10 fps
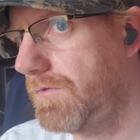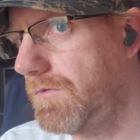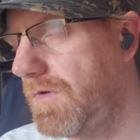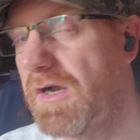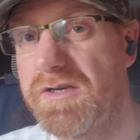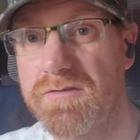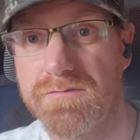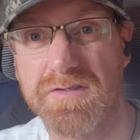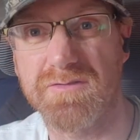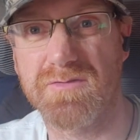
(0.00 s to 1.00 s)
And it
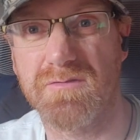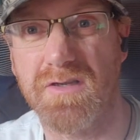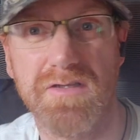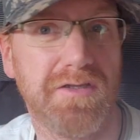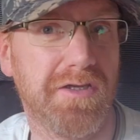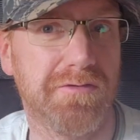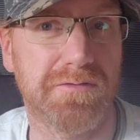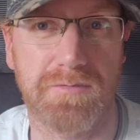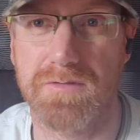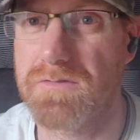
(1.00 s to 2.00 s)
feels alright in the ear,
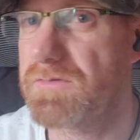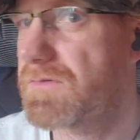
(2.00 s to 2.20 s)
to be honest.